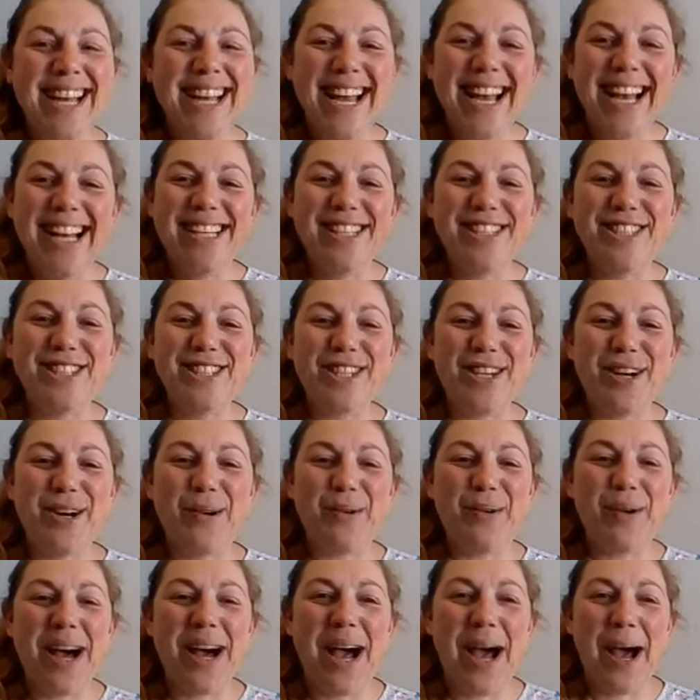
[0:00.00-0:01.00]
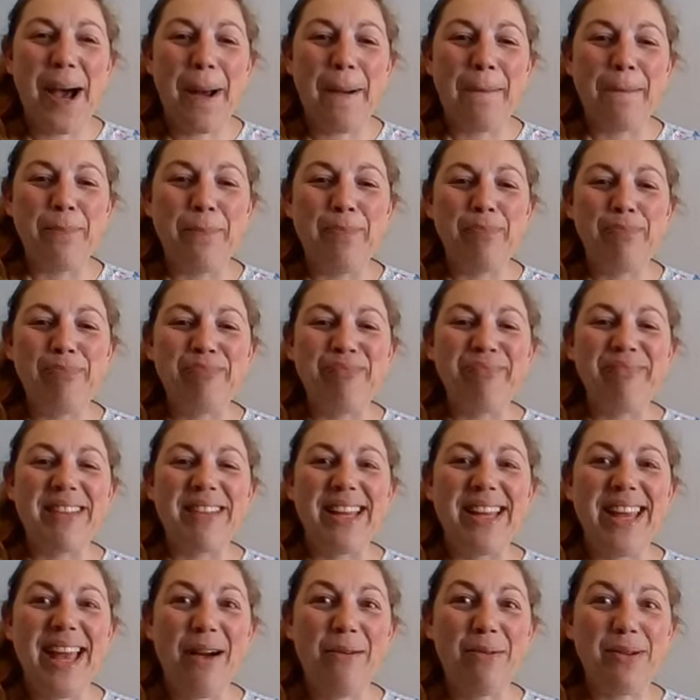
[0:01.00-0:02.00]
So
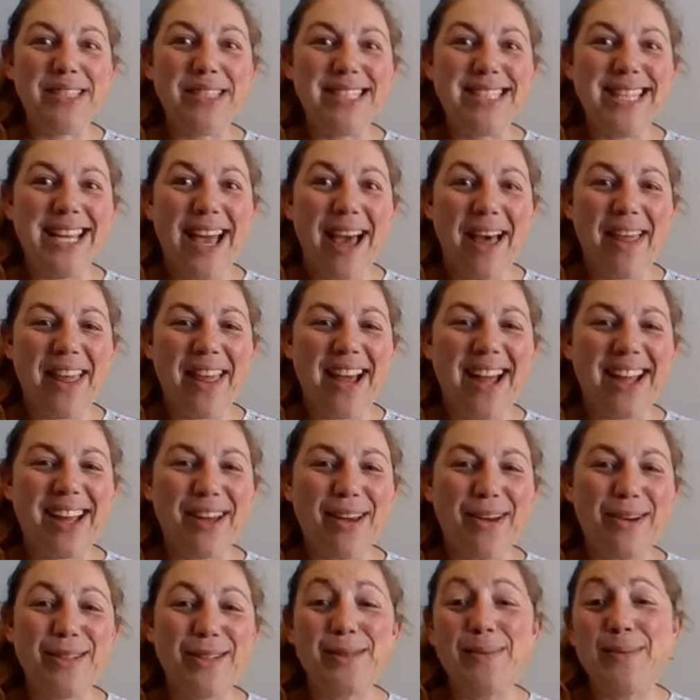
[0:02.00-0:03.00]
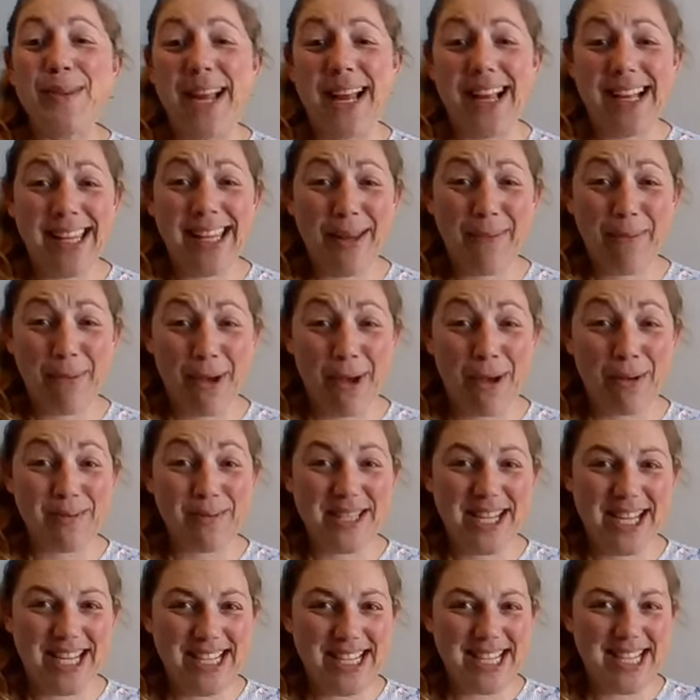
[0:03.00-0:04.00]
yeah, we'll see how that goes, but I'll keep you
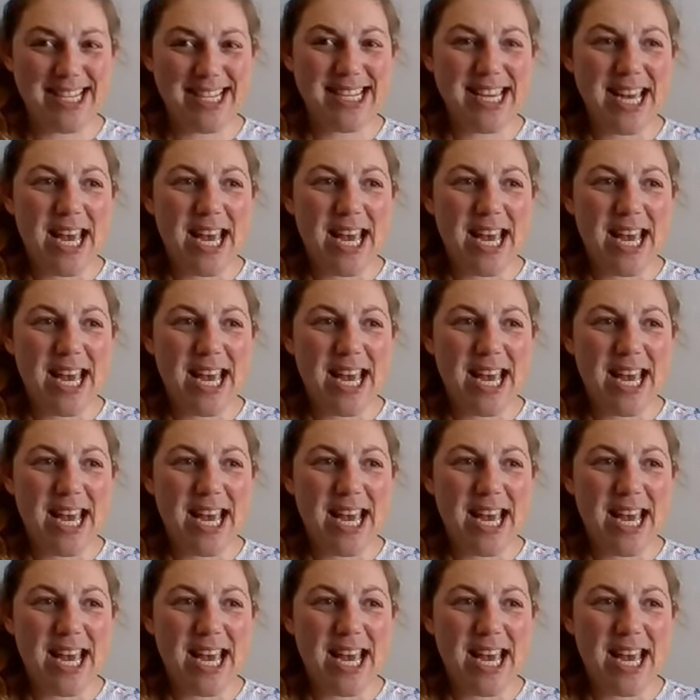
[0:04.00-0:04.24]
updated.